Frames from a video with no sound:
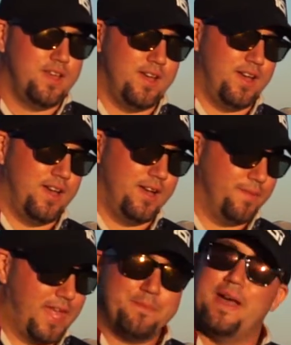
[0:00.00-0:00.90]
A
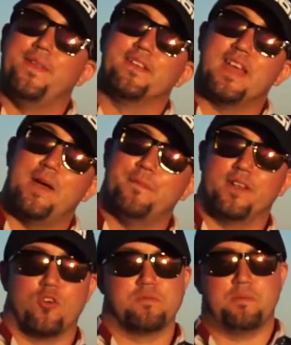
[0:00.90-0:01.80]
lot of bad things happen.
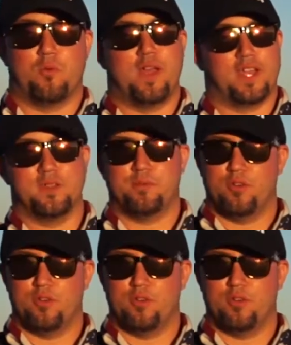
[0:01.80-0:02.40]
Of course, people wrecking the